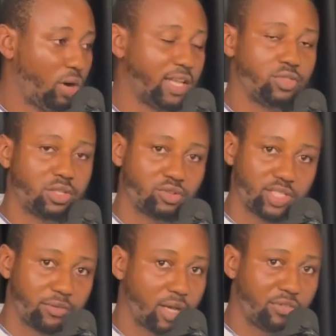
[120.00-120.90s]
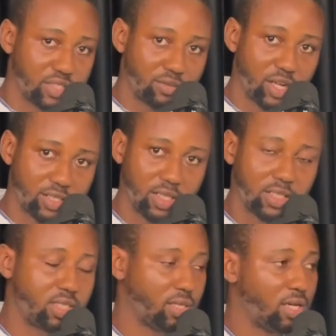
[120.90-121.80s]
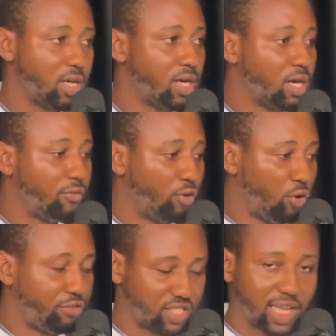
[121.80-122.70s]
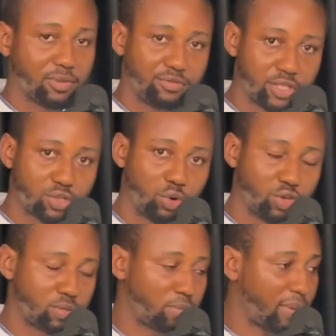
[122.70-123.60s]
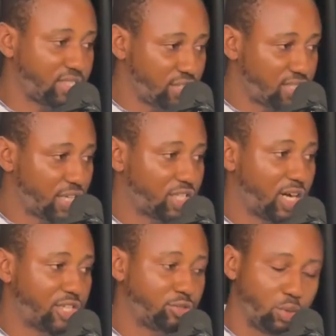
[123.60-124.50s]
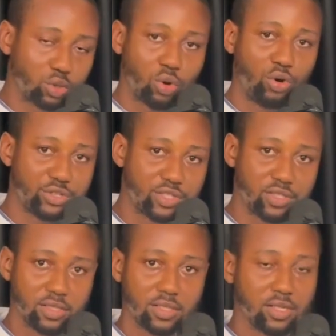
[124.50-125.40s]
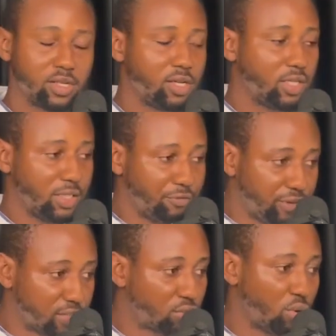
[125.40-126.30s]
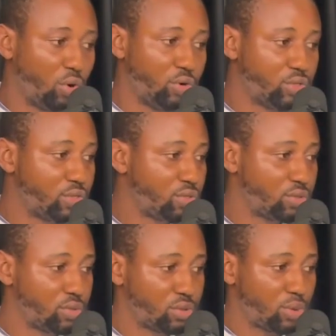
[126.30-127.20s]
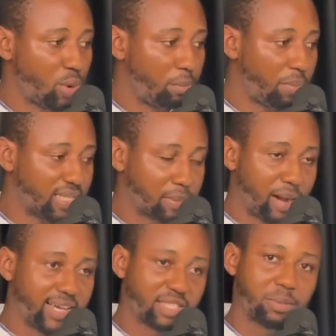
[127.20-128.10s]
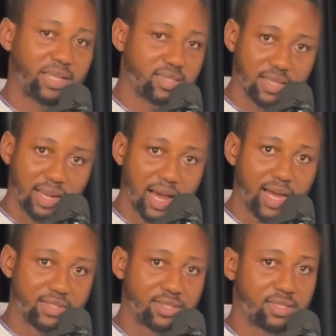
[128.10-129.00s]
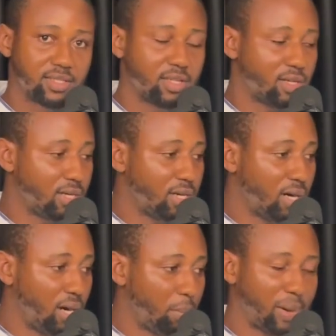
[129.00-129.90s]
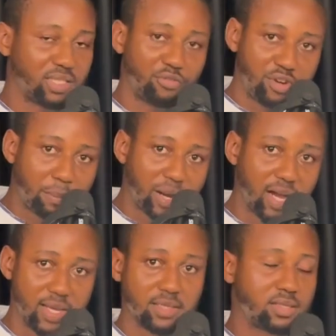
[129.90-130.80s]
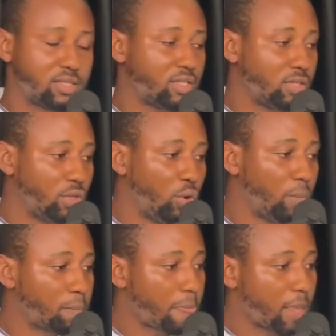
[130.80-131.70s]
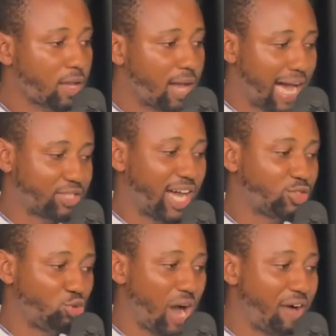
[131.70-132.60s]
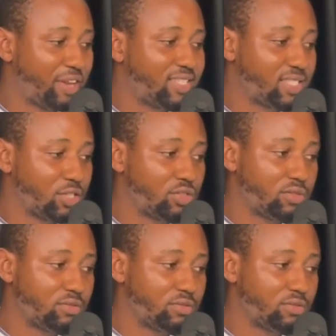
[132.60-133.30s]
and this will discuss everything real estate for first-time investors, property researchers, realtors, investors, property buyers, property sellers, property flippers, you know. As long as you have anything